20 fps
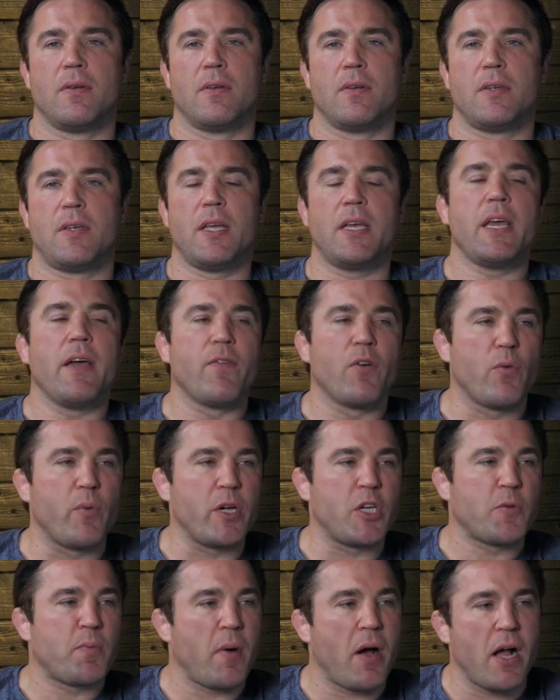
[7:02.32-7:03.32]
To give a
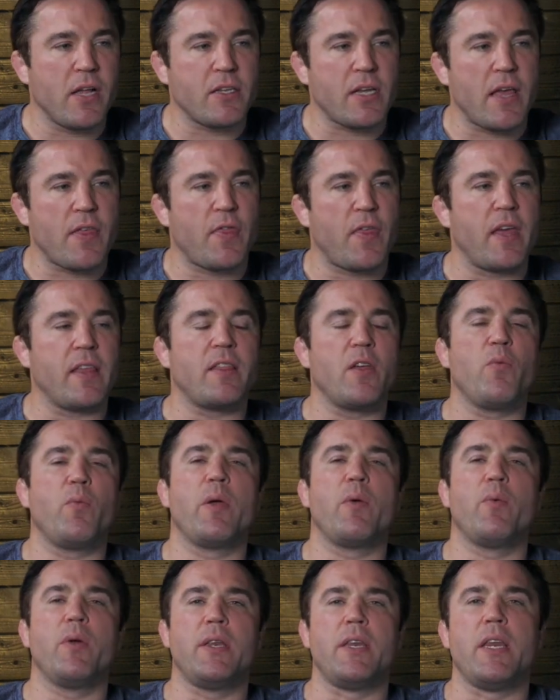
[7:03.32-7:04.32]
response, I think that
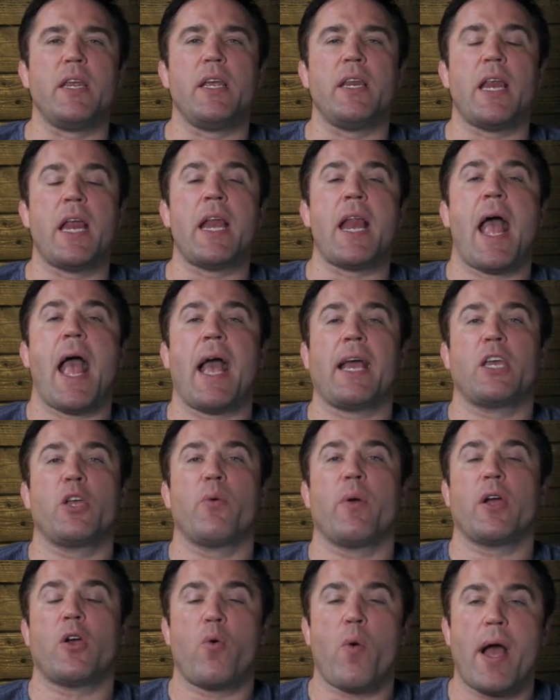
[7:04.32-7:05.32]
we would need an
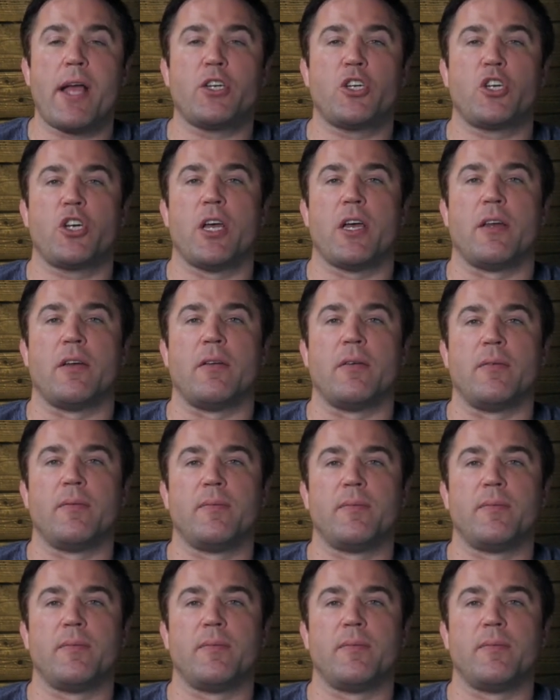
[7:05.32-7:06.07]
accurate question.